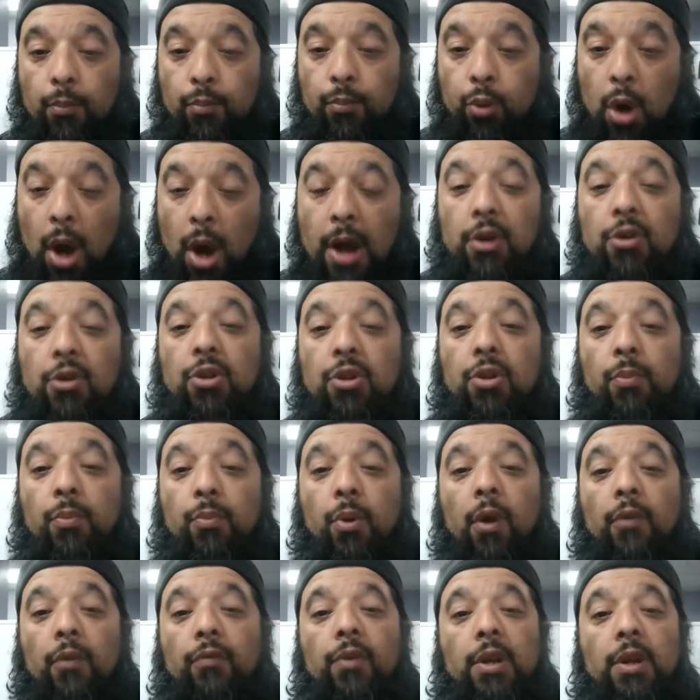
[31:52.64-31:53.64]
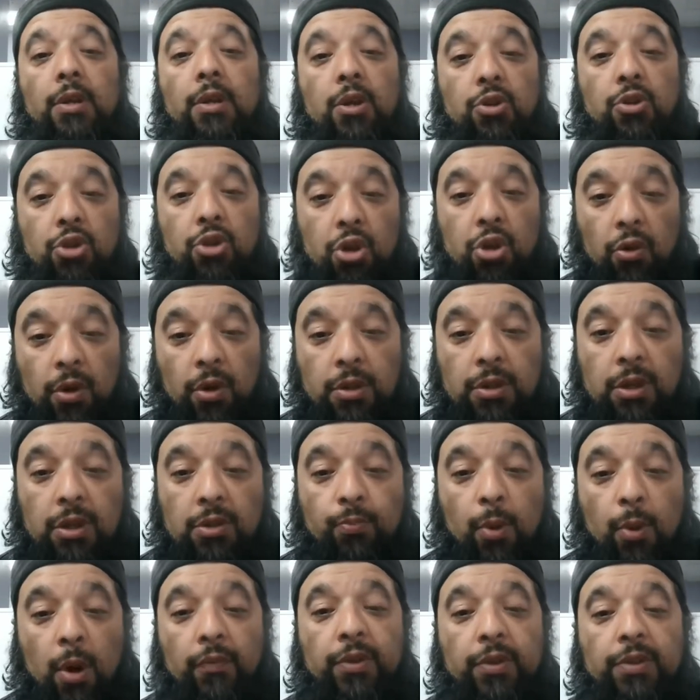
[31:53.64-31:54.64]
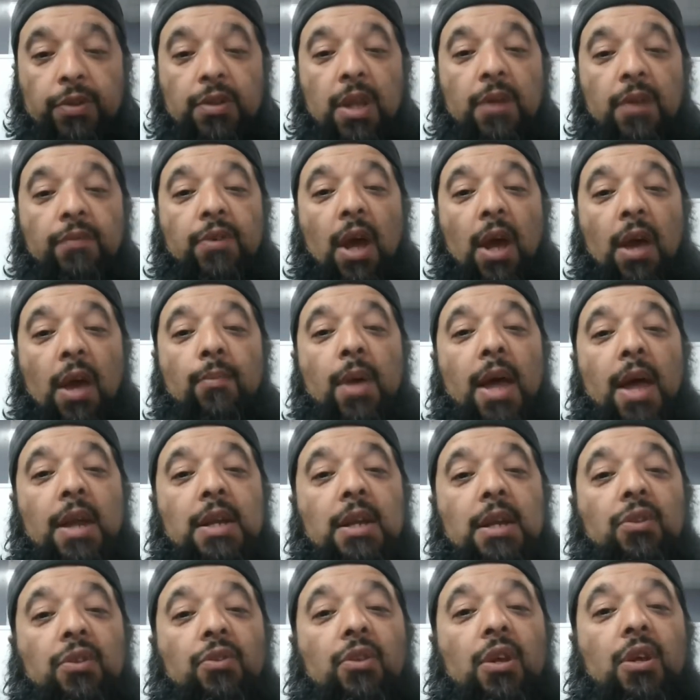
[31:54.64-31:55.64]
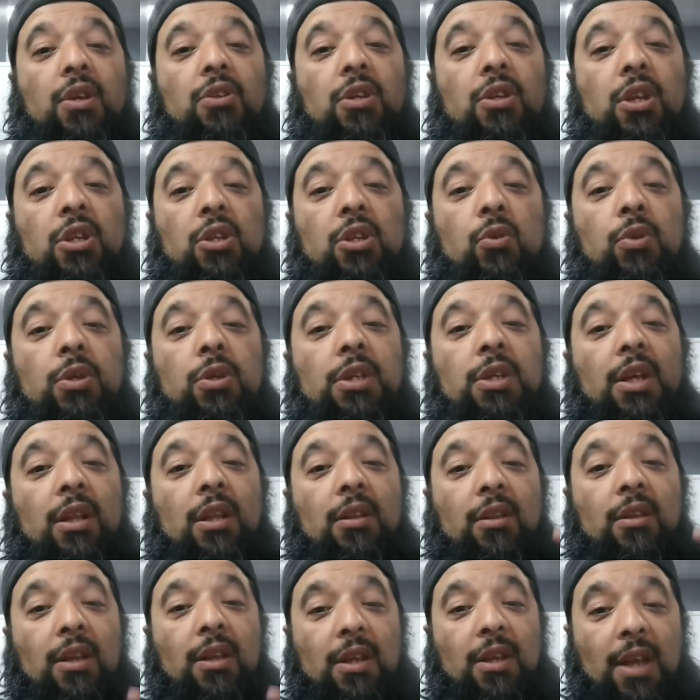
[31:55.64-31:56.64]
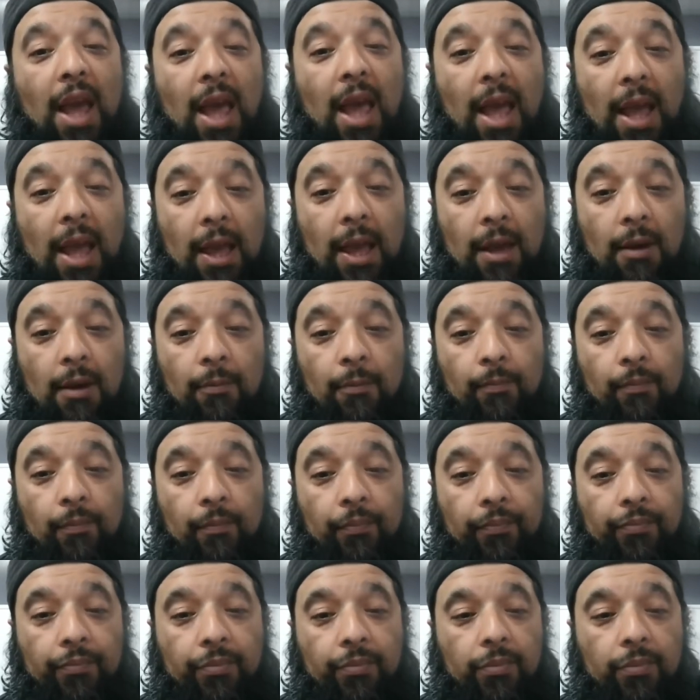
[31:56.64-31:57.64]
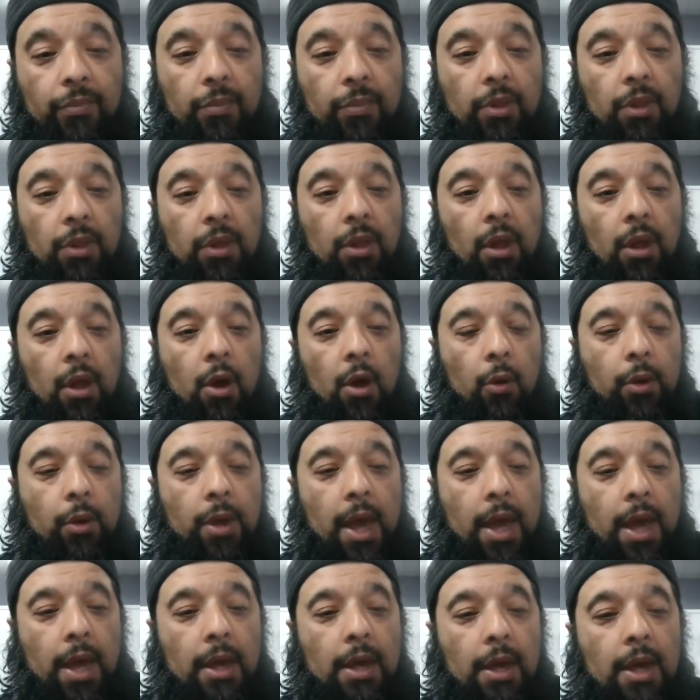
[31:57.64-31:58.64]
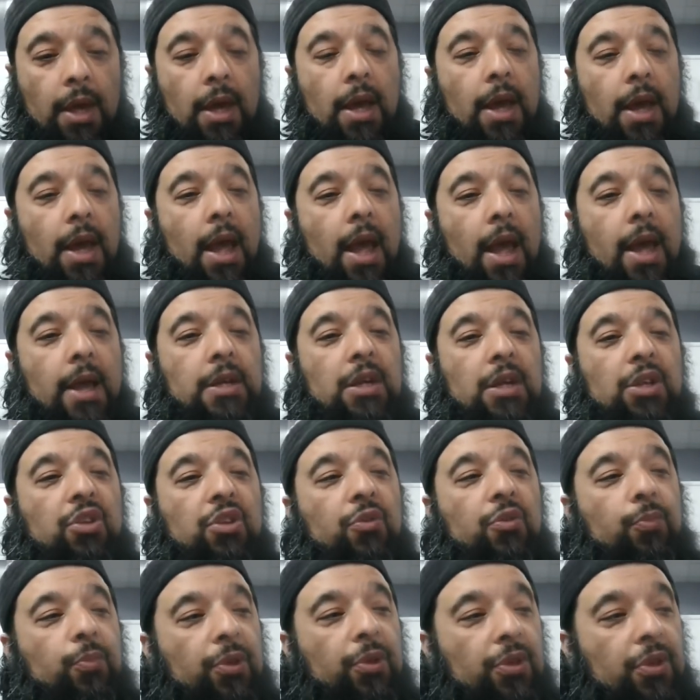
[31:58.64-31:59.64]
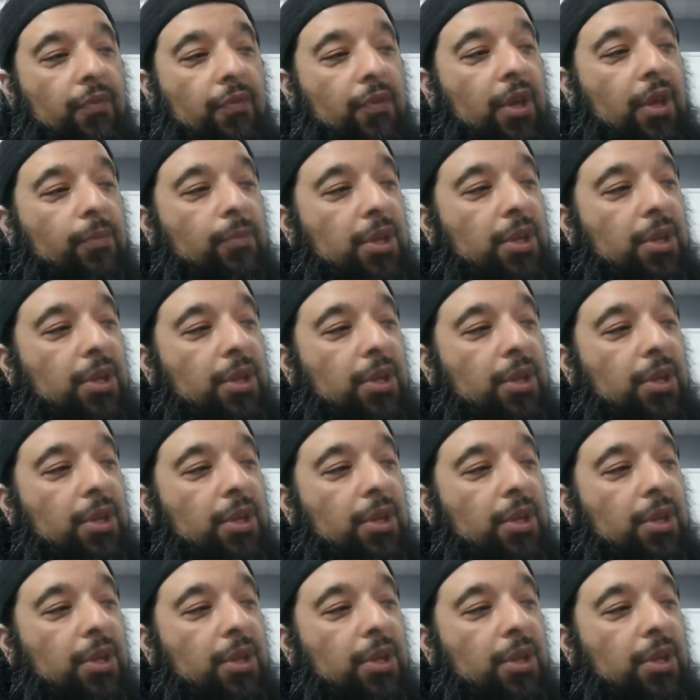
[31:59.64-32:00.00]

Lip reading: prior to the Prophet, during the Prophet's lifetime, and it is continued till today. Okay, and its specific